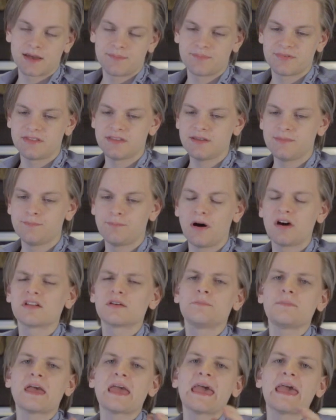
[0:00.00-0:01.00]
up the
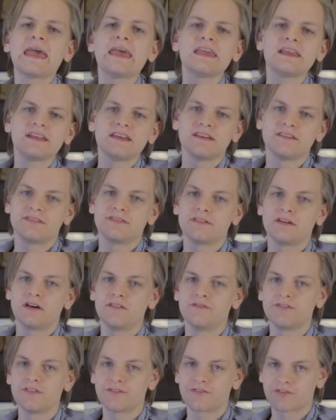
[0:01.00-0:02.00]
bottom 80th
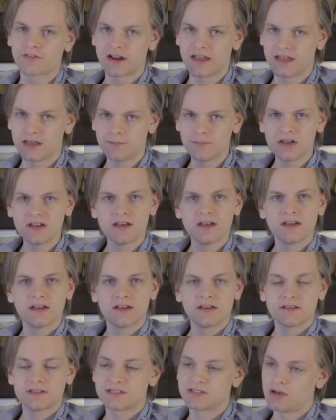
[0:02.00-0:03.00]
of the frame,
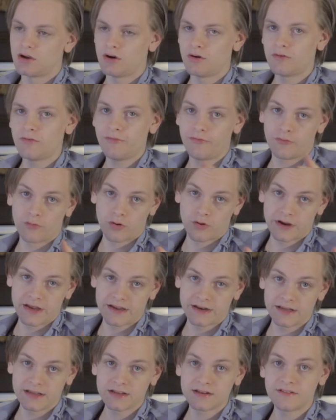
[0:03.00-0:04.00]
so
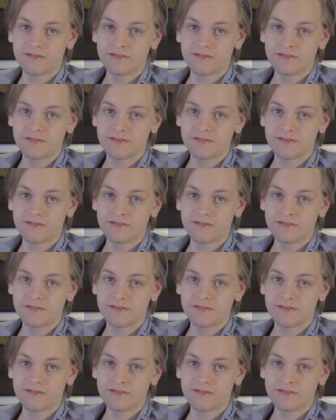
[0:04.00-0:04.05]
480